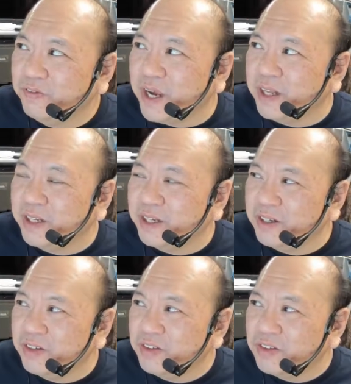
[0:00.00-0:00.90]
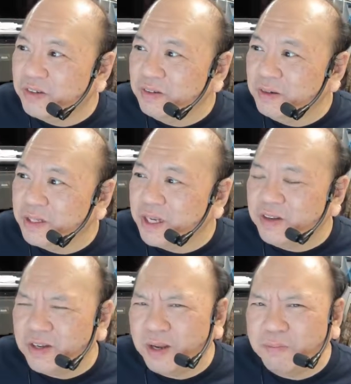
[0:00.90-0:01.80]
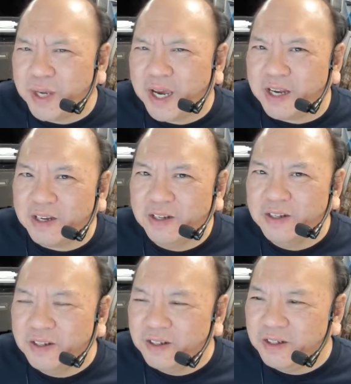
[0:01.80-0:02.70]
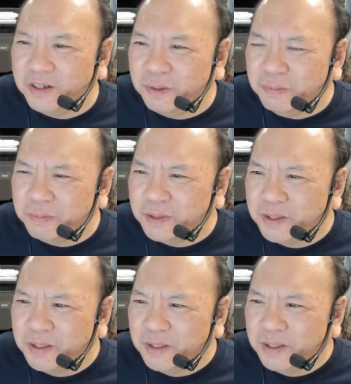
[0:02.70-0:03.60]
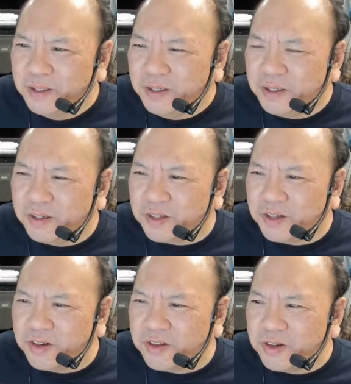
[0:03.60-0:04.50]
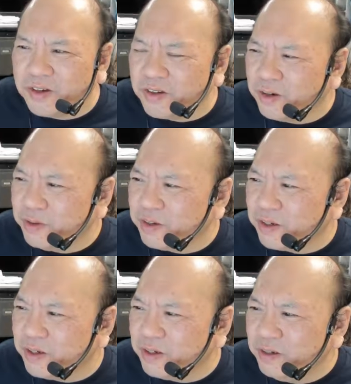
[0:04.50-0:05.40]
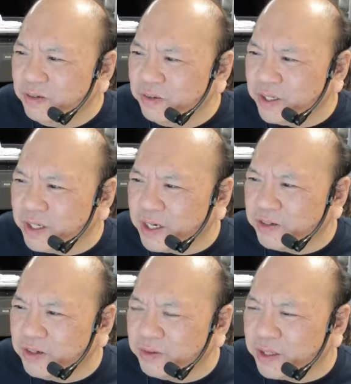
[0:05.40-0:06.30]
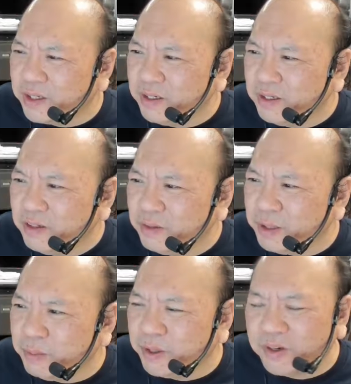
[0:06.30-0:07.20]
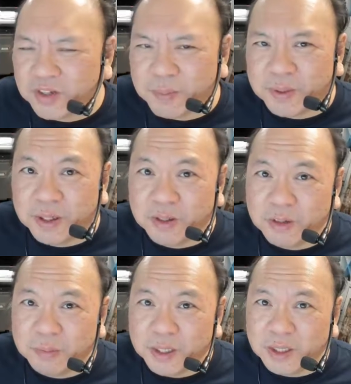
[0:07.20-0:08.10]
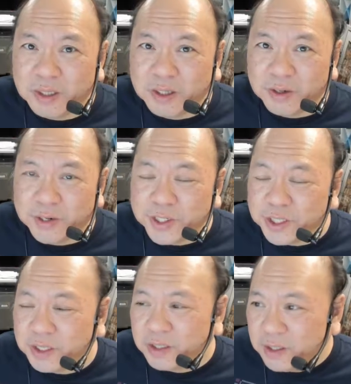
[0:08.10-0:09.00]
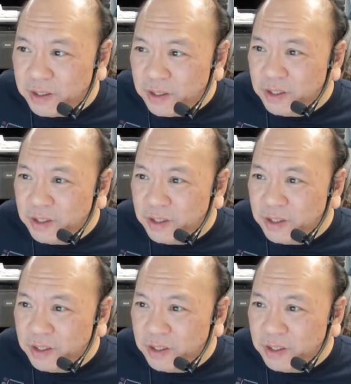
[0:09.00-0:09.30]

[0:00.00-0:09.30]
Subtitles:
failings, and that's not bad, you know. Yes, there's no reason really not to do it. To be more accepting, to be encouraging,